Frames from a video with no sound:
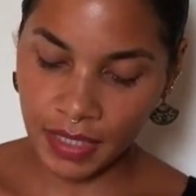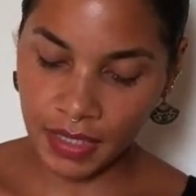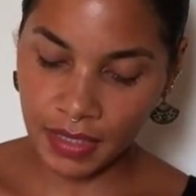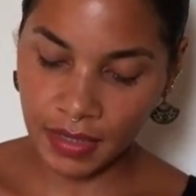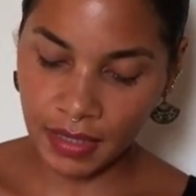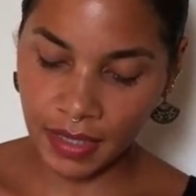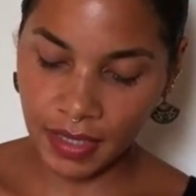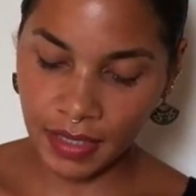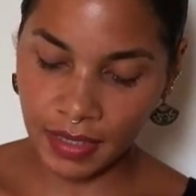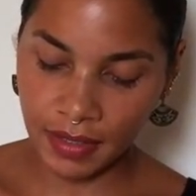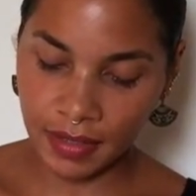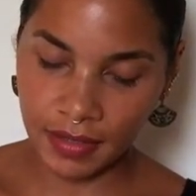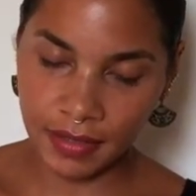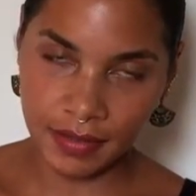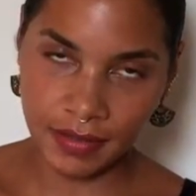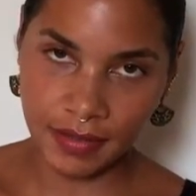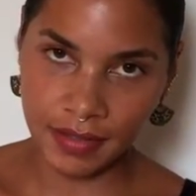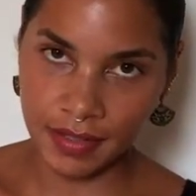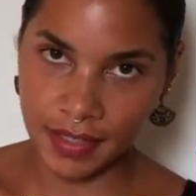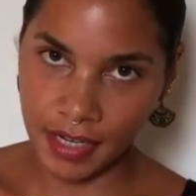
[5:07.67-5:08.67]
like
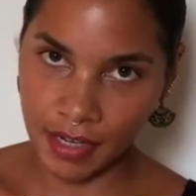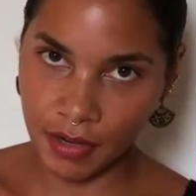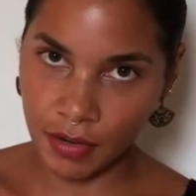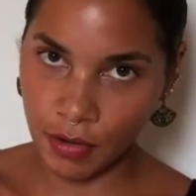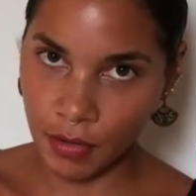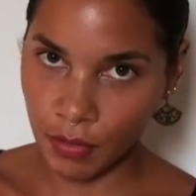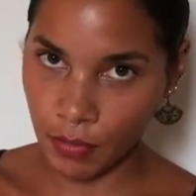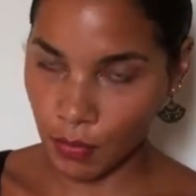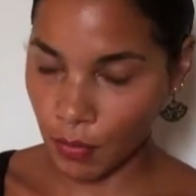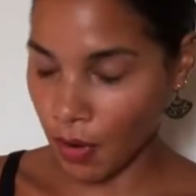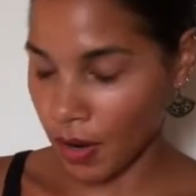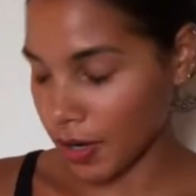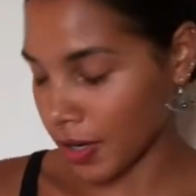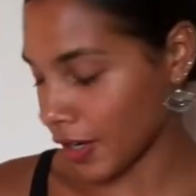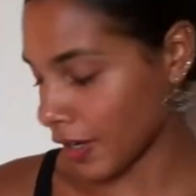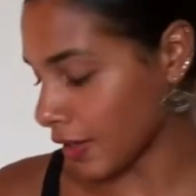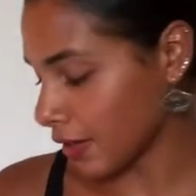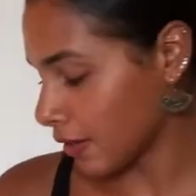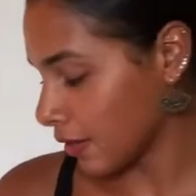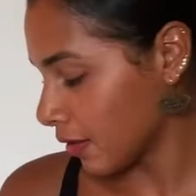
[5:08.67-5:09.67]
sterile
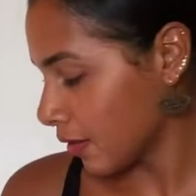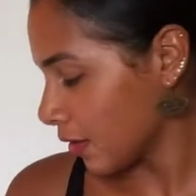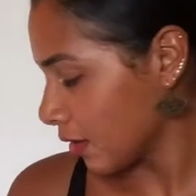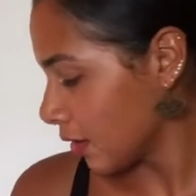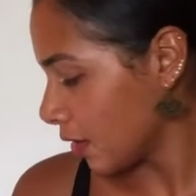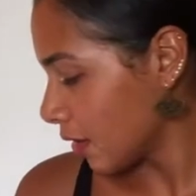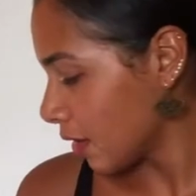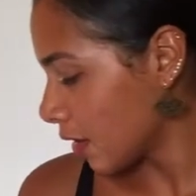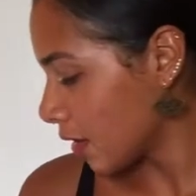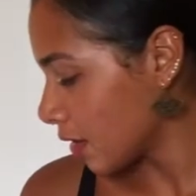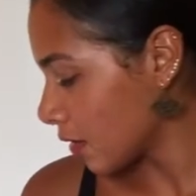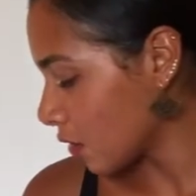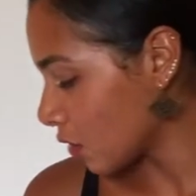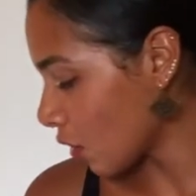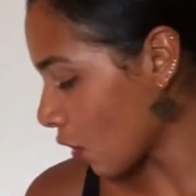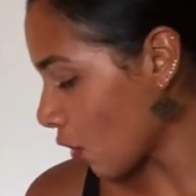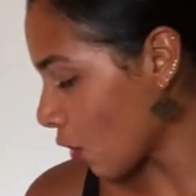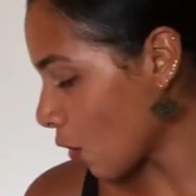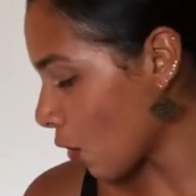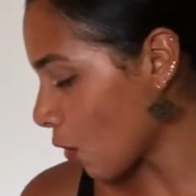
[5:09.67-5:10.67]
water.
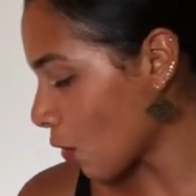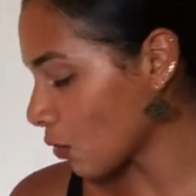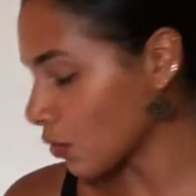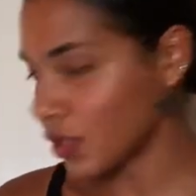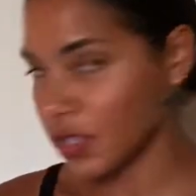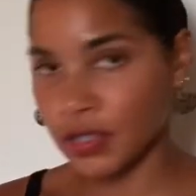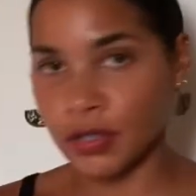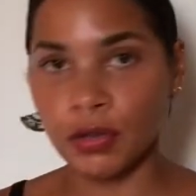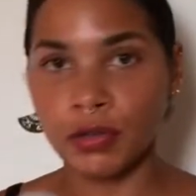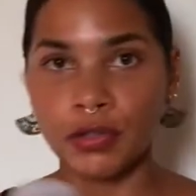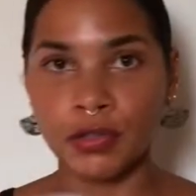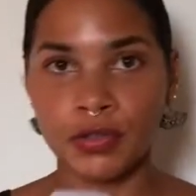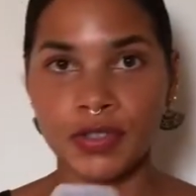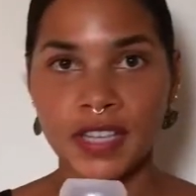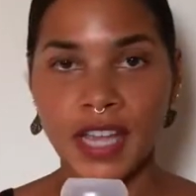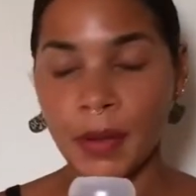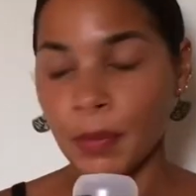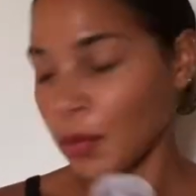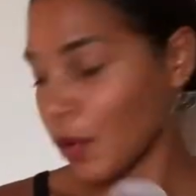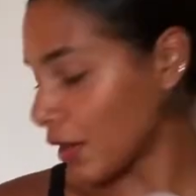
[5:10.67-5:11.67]
So just don't use
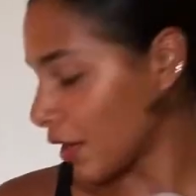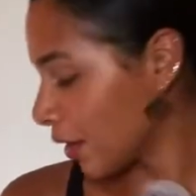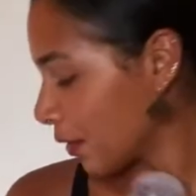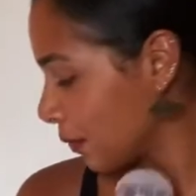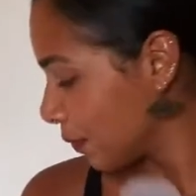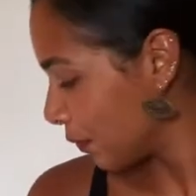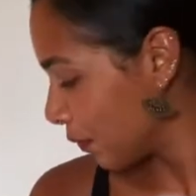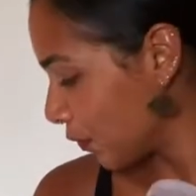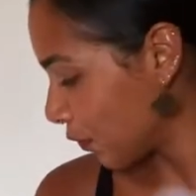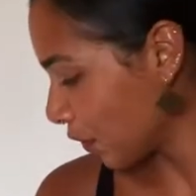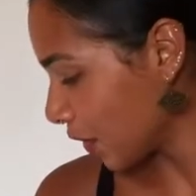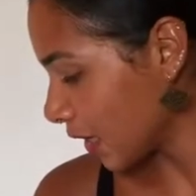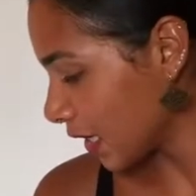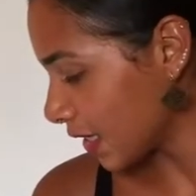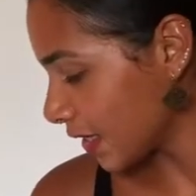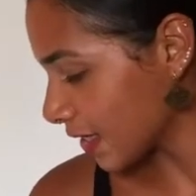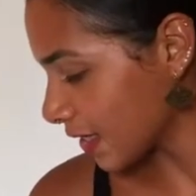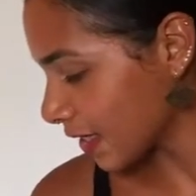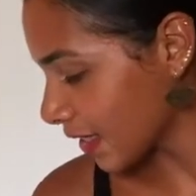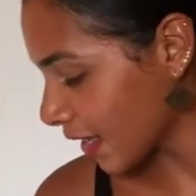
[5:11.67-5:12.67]
tap water for
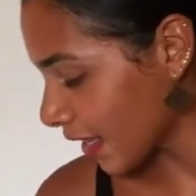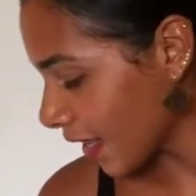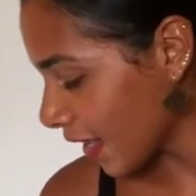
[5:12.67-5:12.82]
this.